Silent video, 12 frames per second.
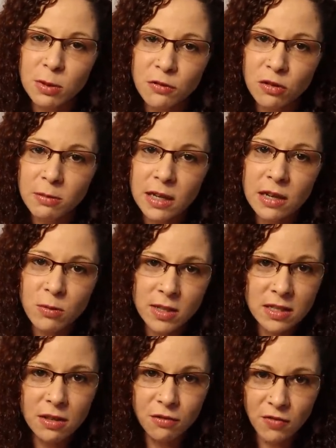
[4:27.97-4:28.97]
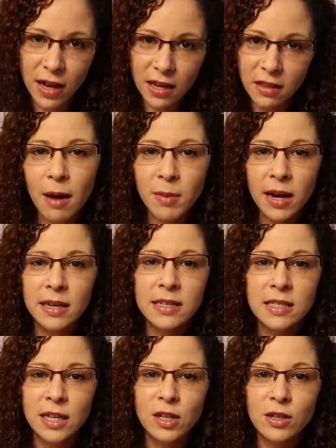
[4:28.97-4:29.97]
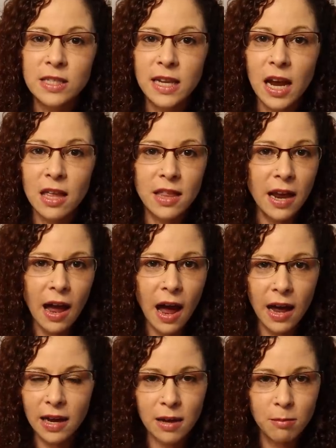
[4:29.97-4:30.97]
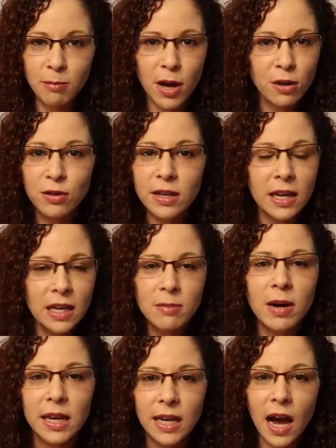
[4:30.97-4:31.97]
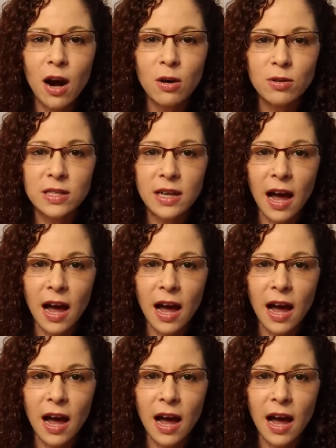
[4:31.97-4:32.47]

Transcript: But for me, it was the faith. I'm not gonna sit here and say that I am better than anybody else.